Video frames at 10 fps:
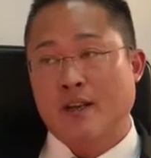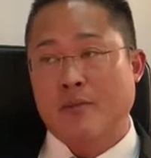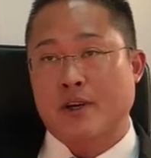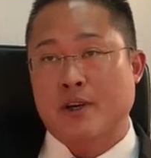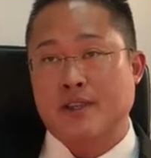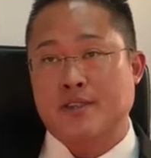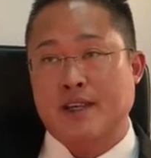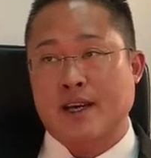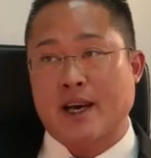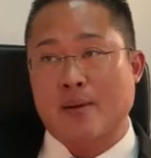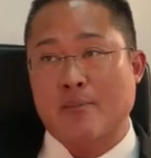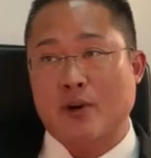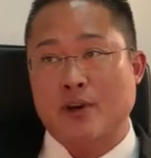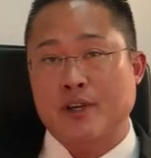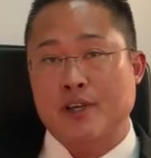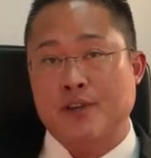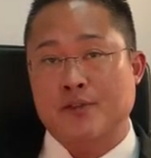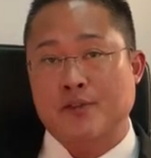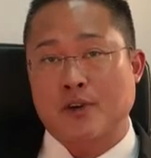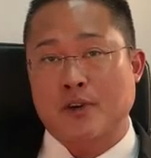Because they are
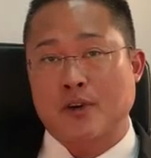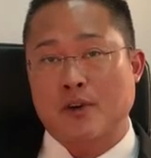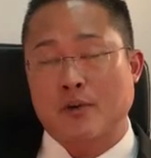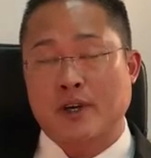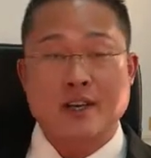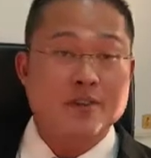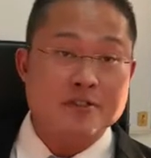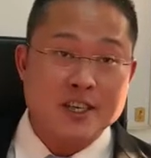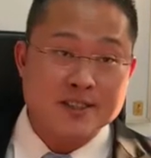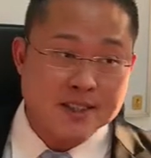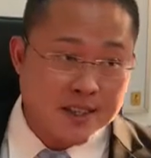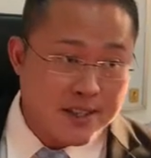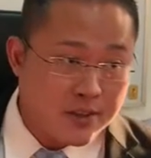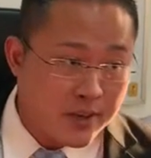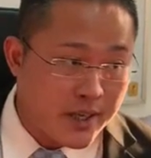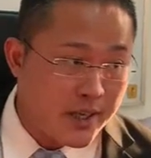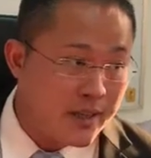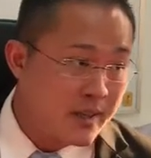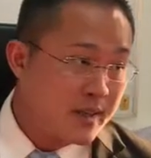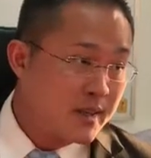employees for whatever reason,
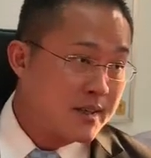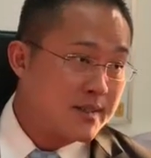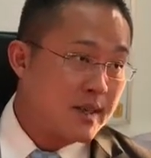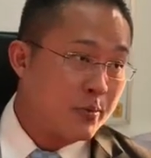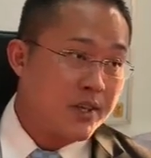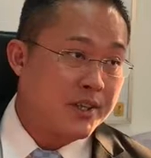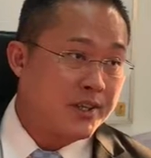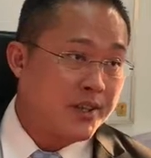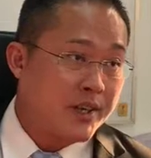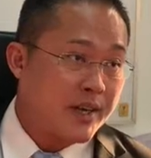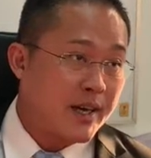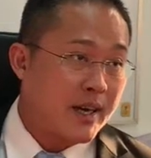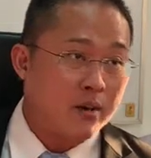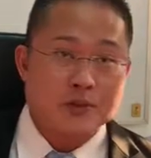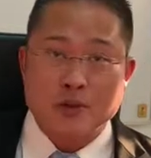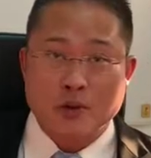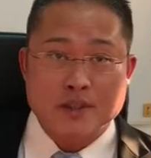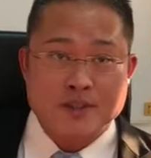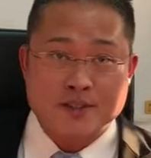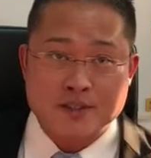okay? Someone in their household
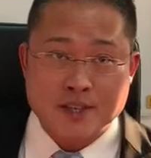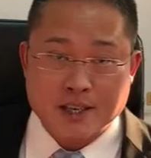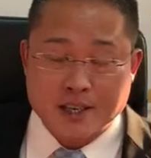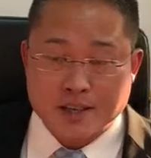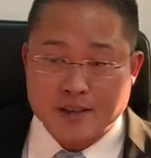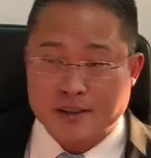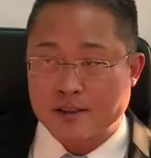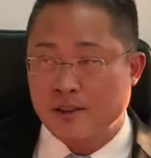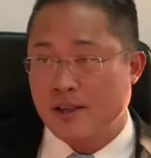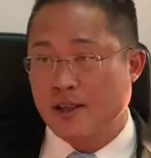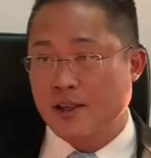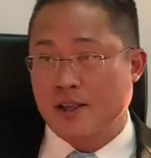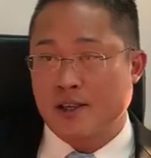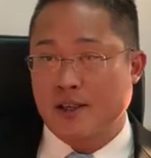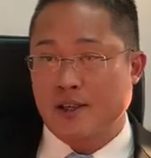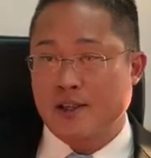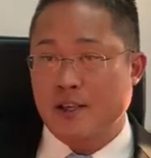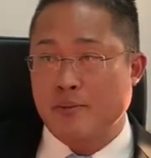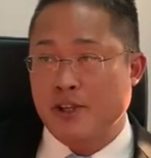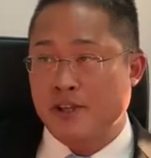is sick, they
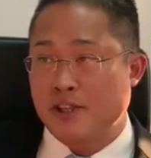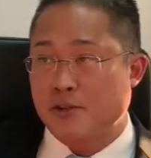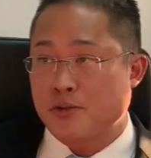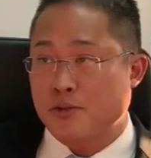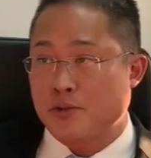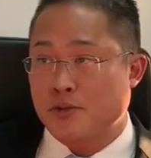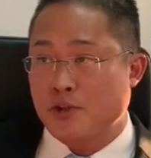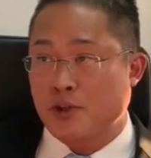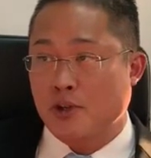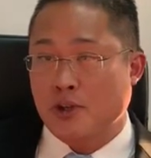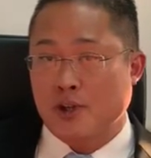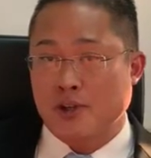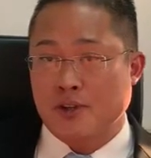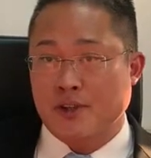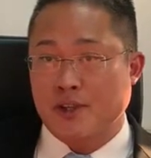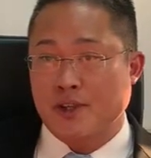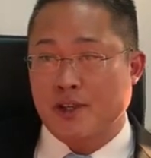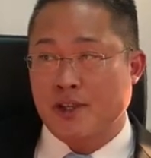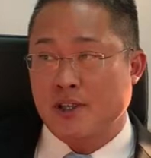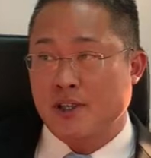may need to go
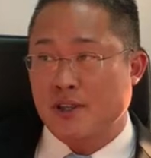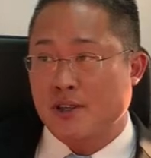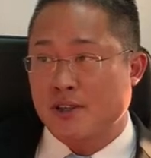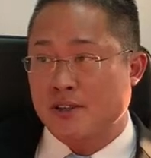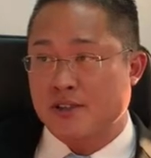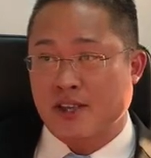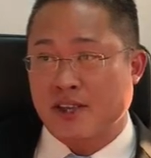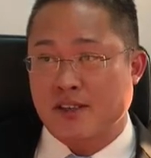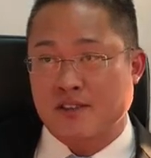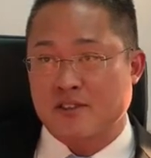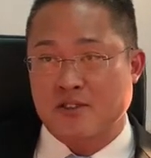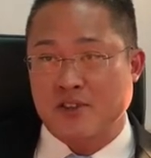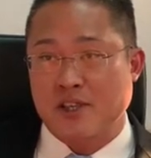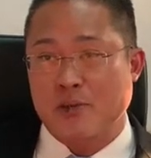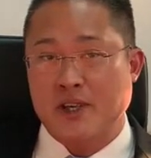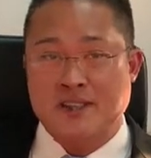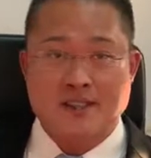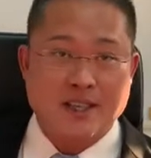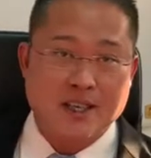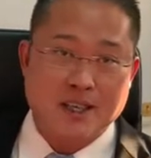on, take 3
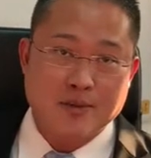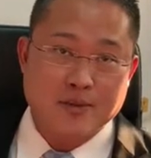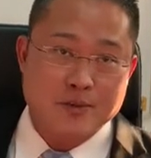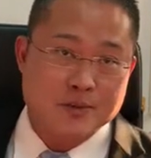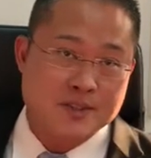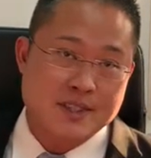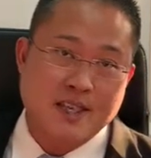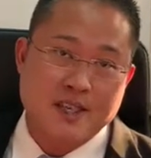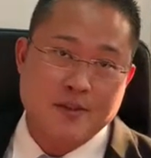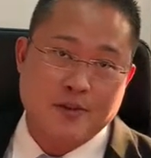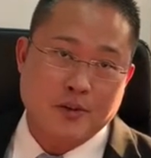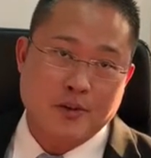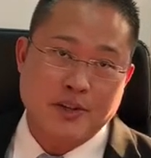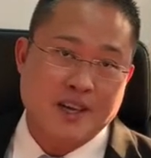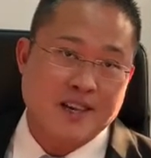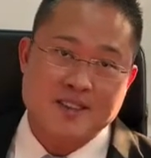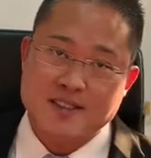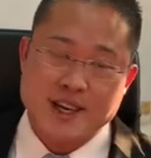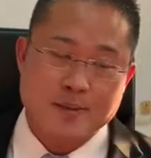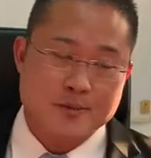weeks leave to study for their
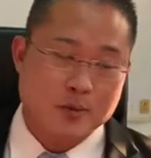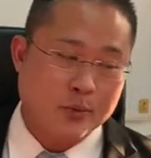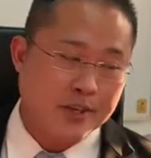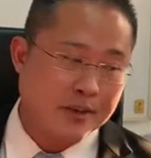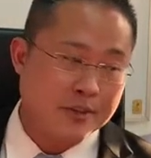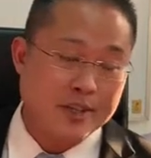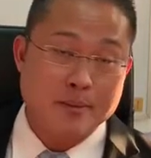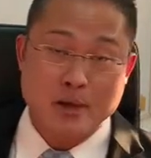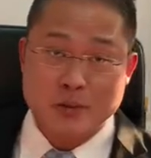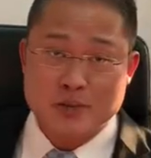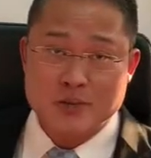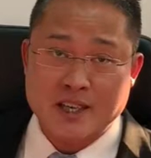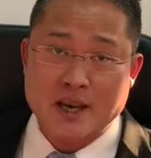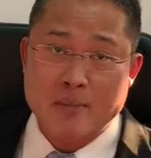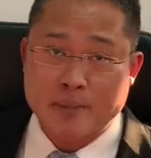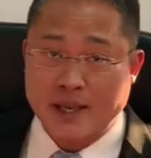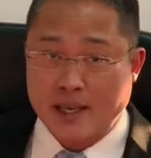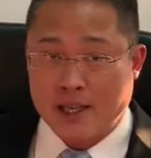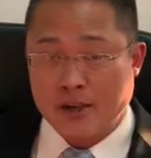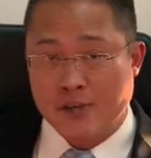exams or whatever. They may want to
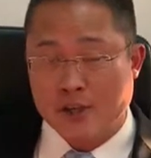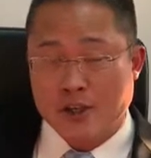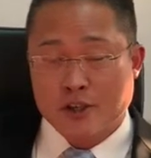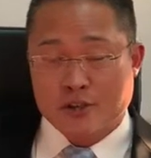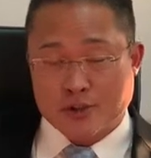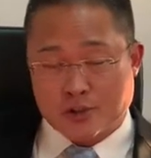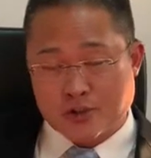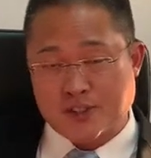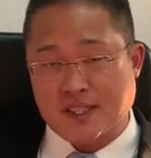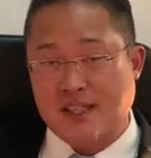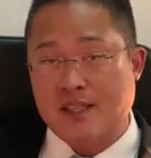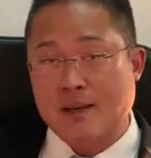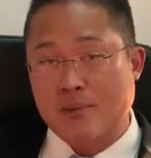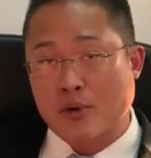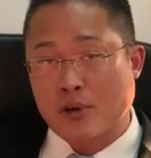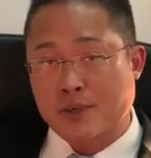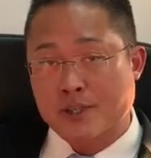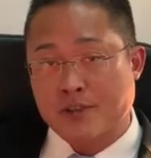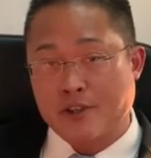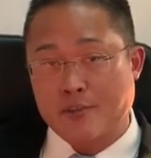unpaid leave. So you should state in the employment
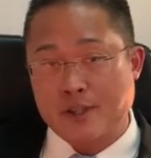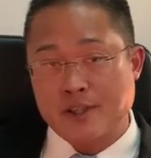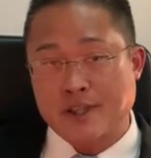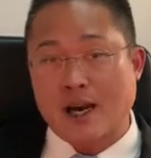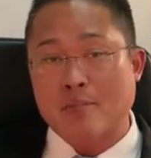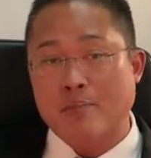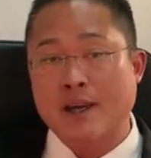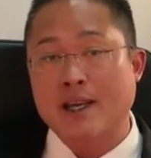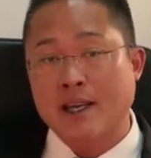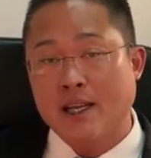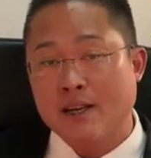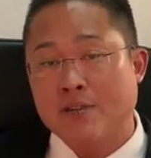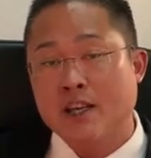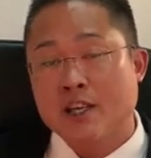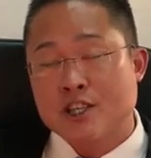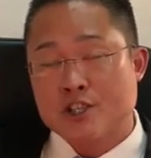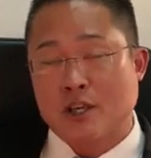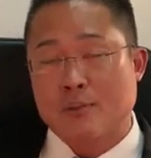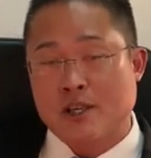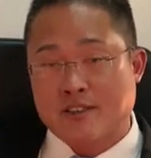agreement that unpaid leave
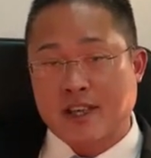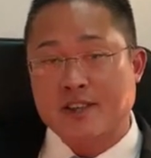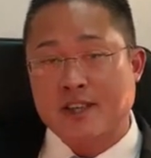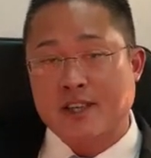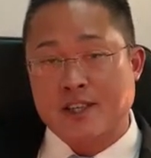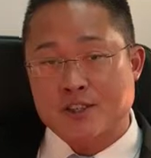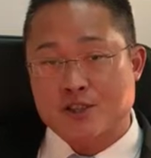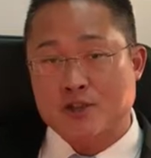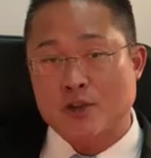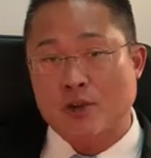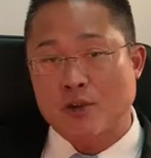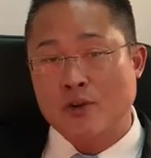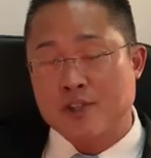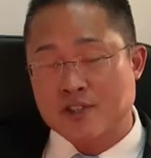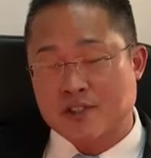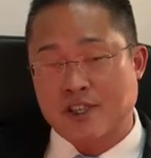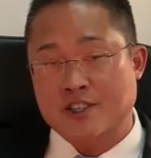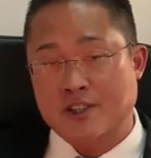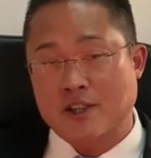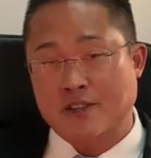shall be granted at the sole
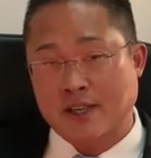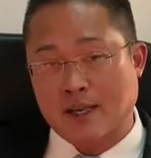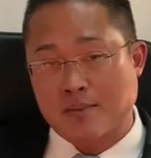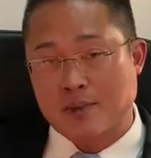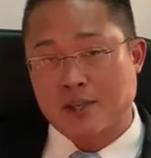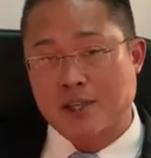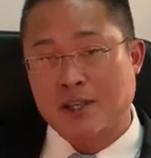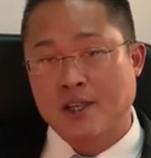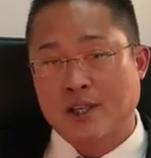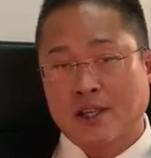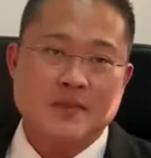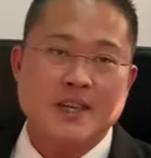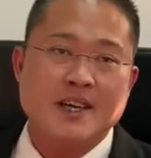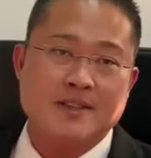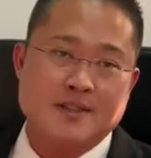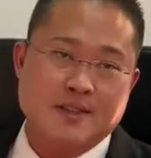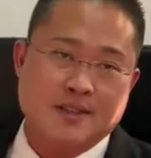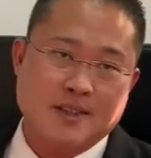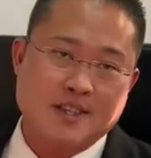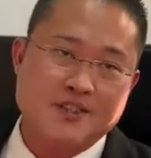discretion of the company. Next,
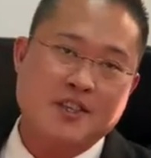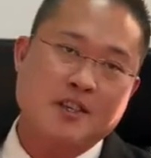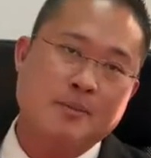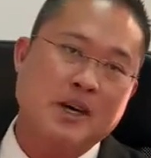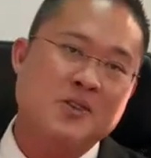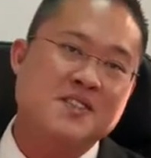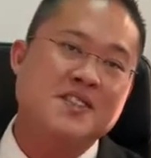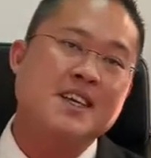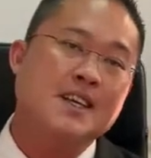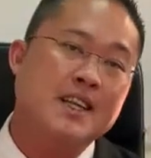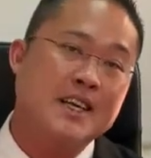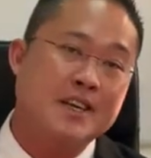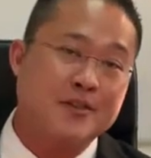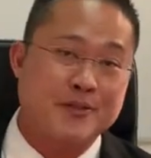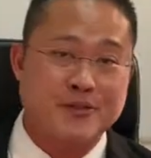let's talk about sick leave.